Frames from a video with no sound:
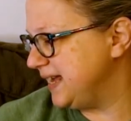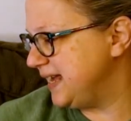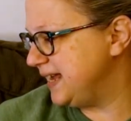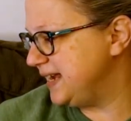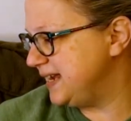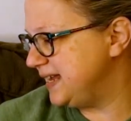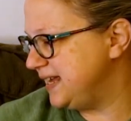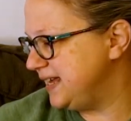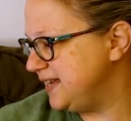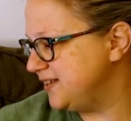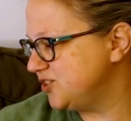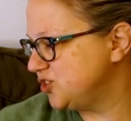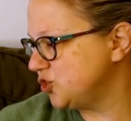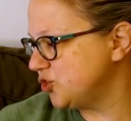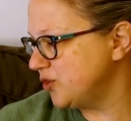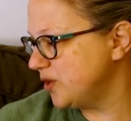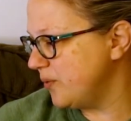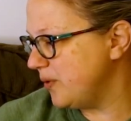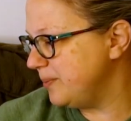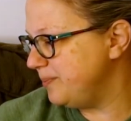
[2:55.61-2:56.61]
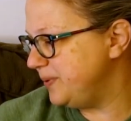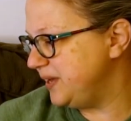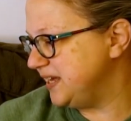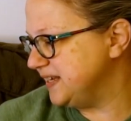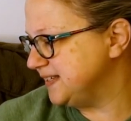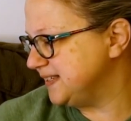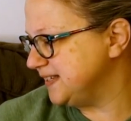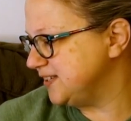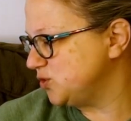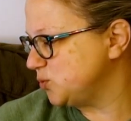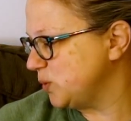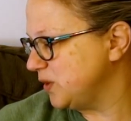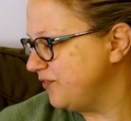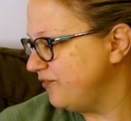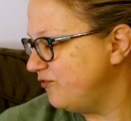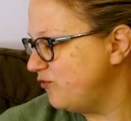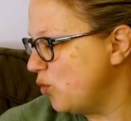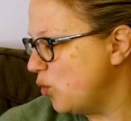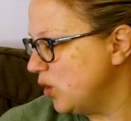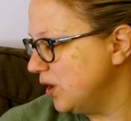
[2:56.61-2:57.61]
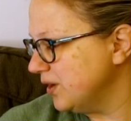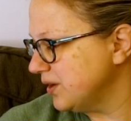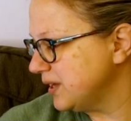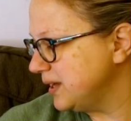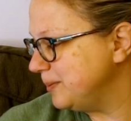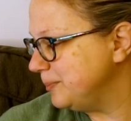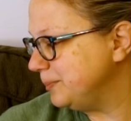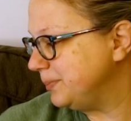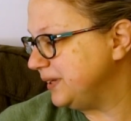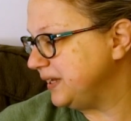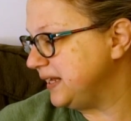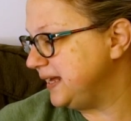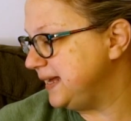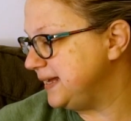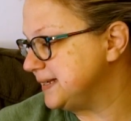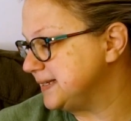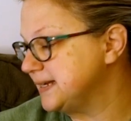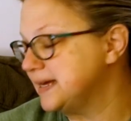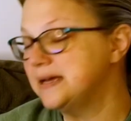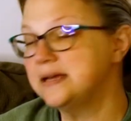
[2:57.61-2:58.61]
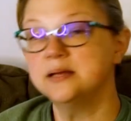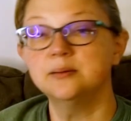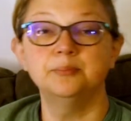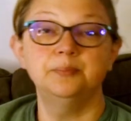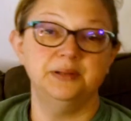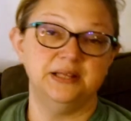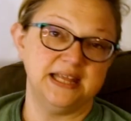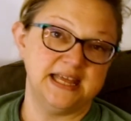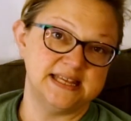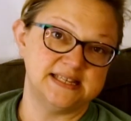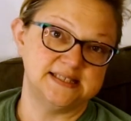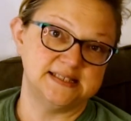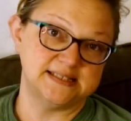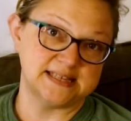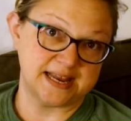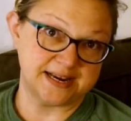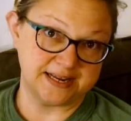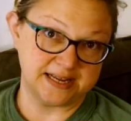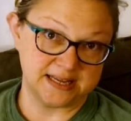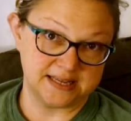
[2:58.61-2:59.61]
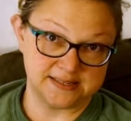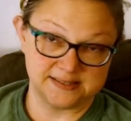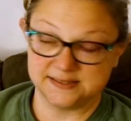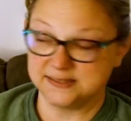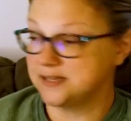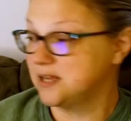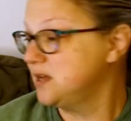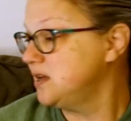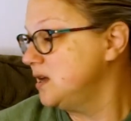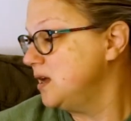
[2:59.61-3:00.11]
It is 31 pieces with 4 complete place settings.